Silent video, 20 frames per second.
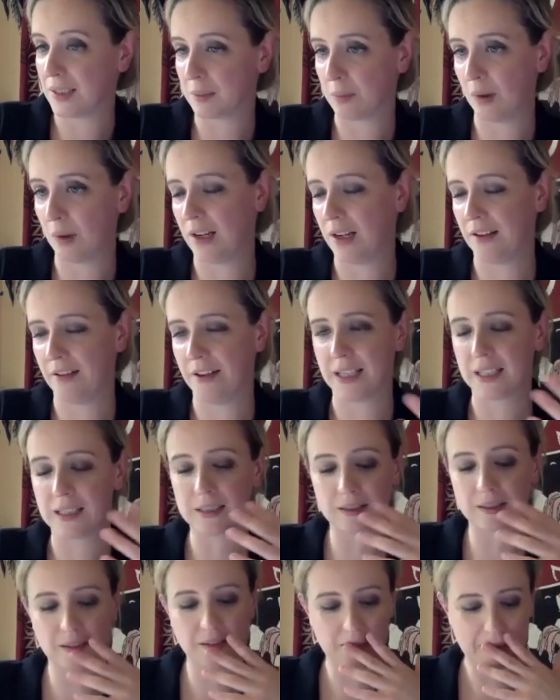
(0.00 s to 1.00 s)
smart
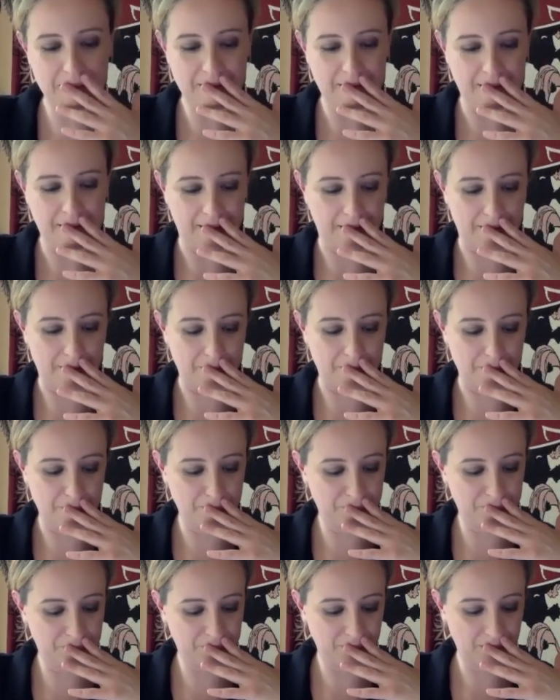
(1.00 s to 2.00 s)
lyrics
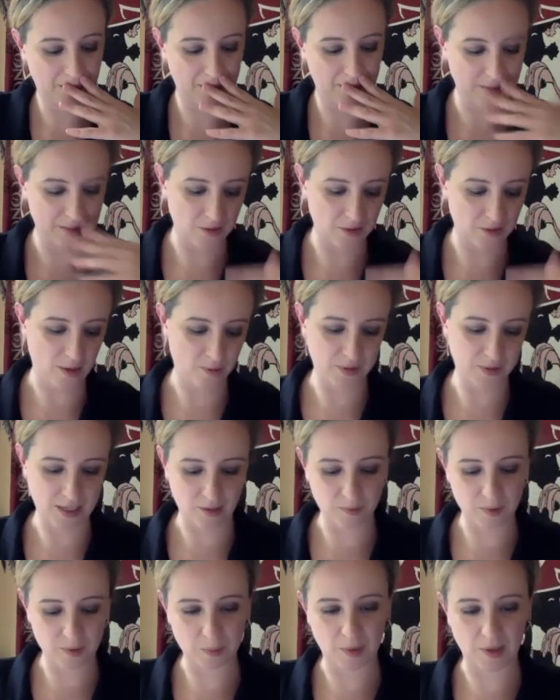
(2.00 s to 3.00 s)
um, so that
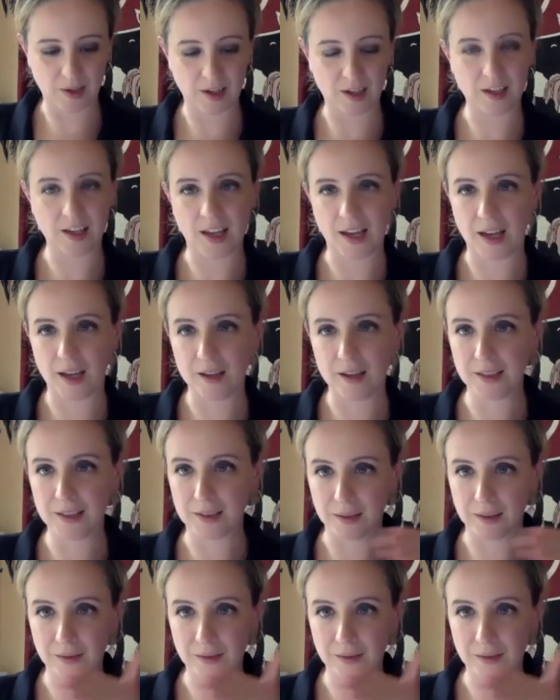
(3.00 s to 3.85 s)
that was my yeah little